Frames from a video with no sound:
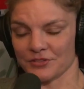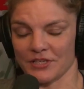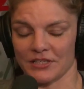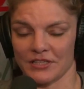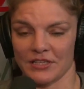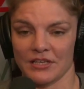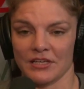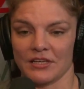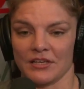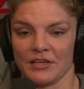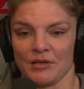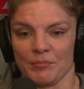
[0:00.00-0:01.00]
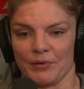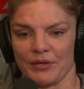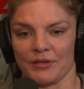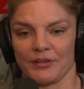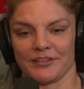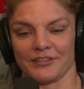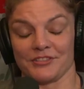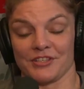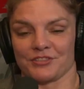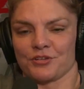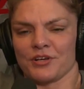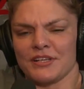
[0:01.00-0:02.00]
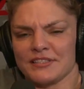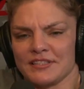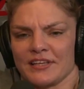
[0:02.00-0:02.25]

Like, but it's crazy.